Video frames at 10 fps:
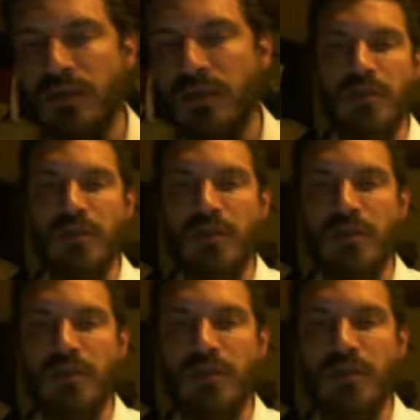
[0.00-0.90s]
That is
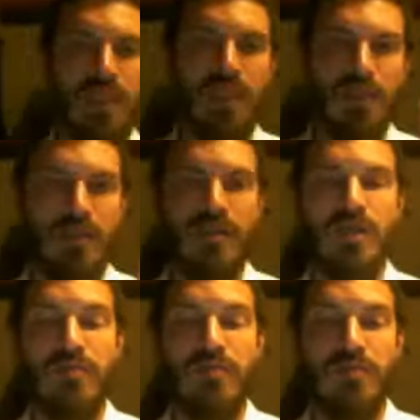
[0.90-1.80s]
the
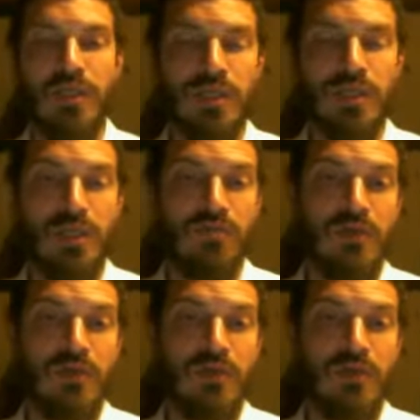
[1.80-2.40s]
information giving.